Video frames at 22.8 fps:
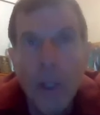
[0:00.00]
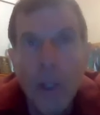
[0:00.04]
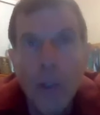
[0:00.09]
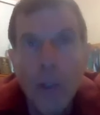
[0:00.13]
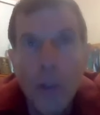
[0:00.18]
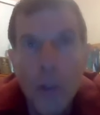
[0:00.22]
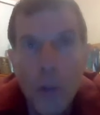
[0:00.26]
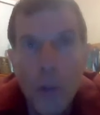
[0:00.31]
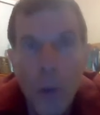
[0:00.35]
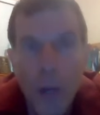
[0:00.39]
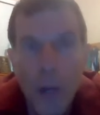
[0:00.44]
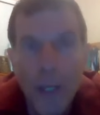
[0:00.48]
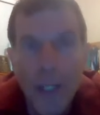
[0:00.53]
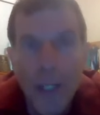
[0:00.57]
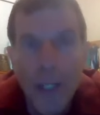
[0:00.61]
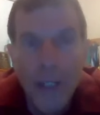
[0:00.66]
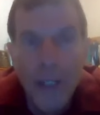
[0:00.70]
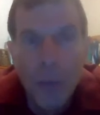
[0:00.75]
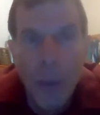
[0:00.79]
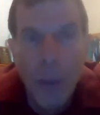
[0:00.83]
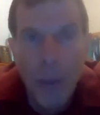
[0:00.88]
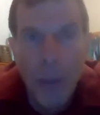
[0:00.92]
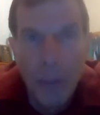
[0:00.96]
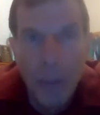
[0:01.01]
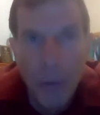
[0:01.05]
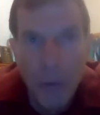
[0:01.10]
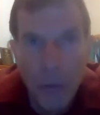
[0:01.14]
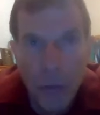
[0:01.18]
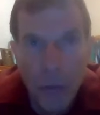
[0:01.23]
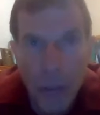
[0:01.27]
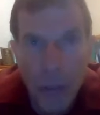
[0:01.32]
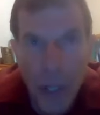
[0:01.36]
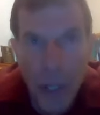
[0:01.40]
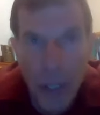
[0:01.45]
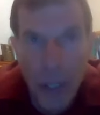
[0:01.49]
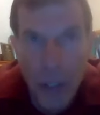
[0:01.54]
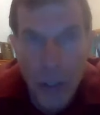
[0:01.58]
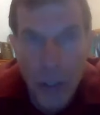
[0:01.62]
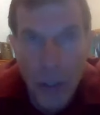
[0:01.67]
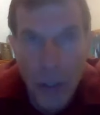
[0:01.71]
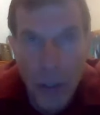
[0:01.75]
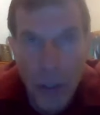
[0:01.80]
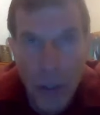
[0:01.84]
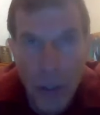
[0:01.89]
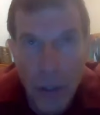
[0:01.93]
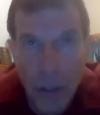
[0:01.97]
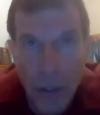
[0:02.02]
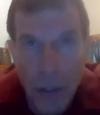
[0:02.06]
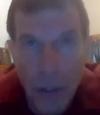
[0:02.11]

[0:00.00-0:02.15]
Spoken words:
Do I need representation?